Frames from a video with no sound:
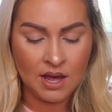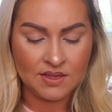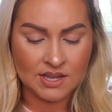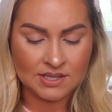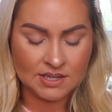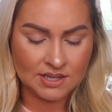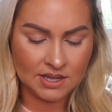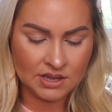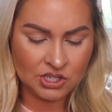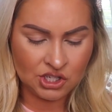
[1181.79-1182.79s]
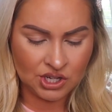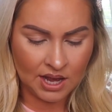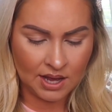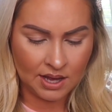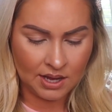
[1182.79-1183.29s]
This is in the
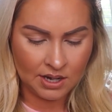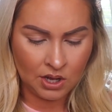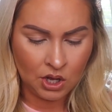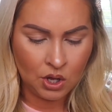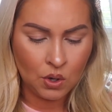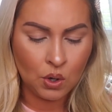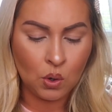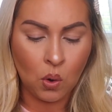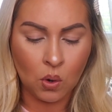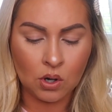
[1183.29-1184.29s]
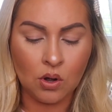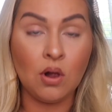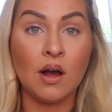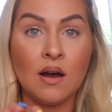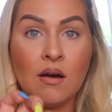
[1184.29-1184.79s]
shade
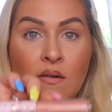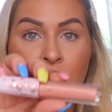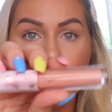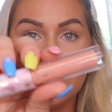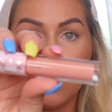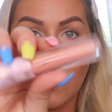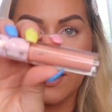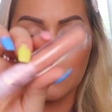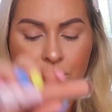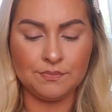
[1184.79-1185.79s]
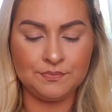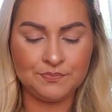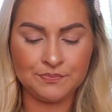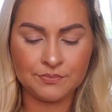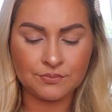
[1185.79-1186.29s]
Coral of the Wild,
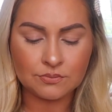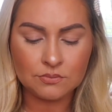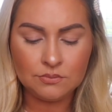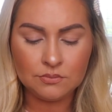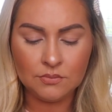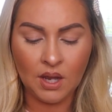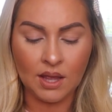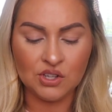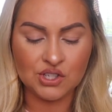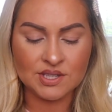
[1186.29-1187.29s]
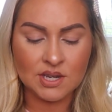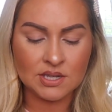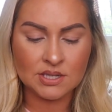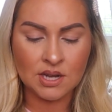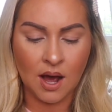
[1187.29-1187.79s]
and just
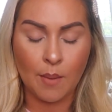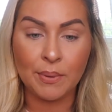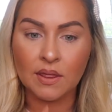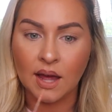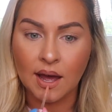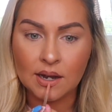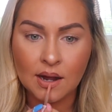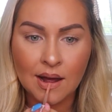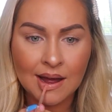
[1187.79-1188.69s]
top that.